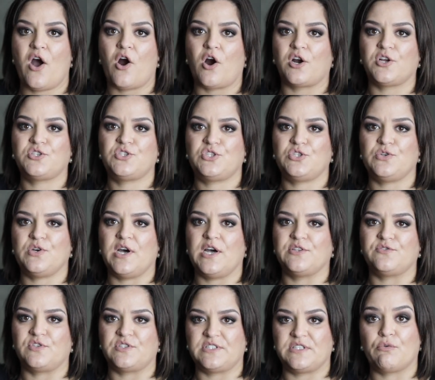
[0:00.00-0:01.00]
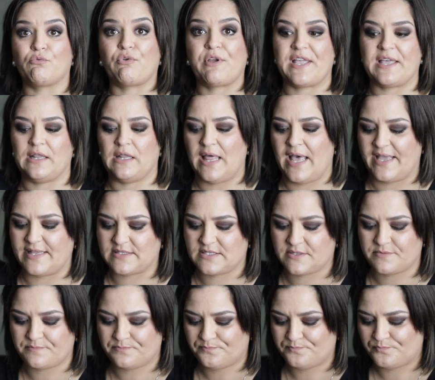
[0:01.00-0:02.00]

R200, the ring light.